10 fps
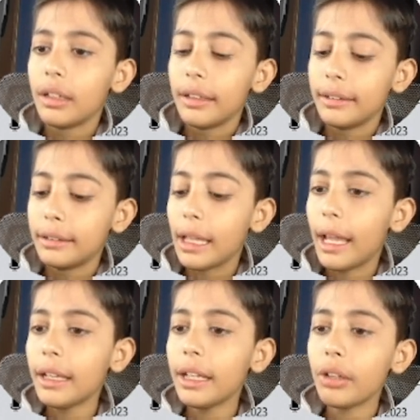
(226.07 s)

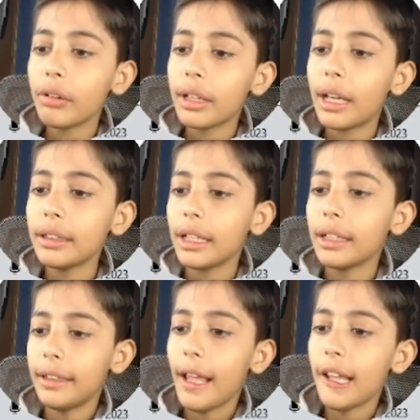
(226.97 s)
Then here you can write
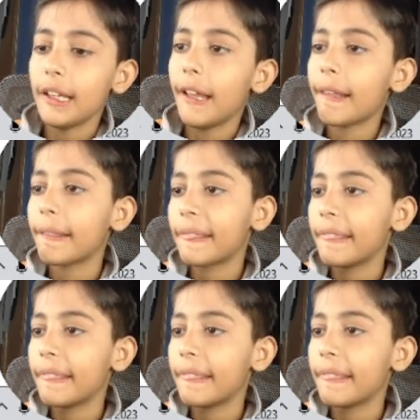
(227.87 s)
italic.